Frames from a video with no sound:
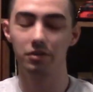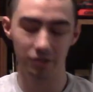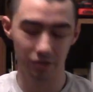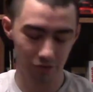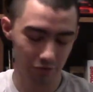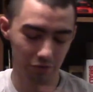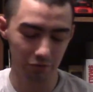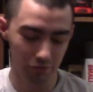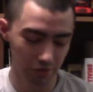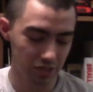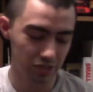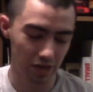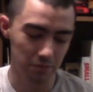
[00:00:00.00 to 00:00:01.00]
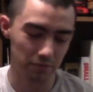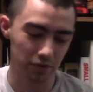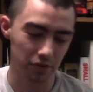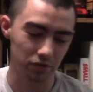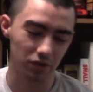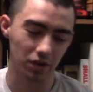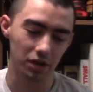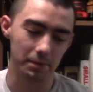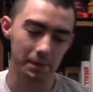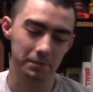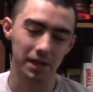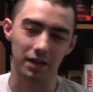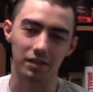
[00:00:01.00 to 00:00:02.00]
know of which type of video is going to come
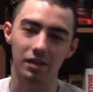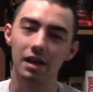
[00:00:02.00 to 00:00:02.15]
up next.